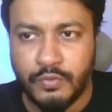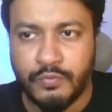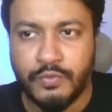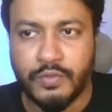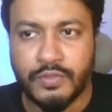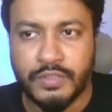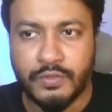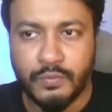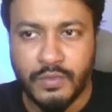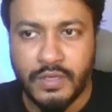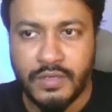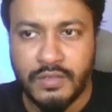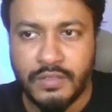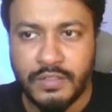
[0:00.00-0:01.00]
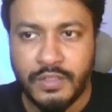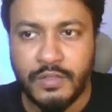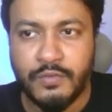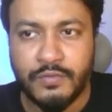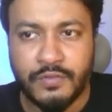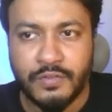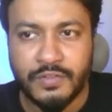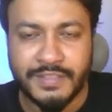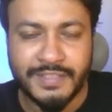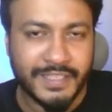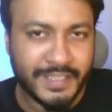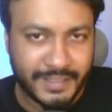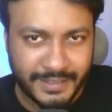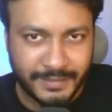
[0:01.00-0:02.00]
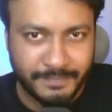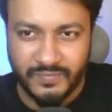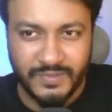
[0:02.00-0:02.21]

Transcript: 41 40 seconds.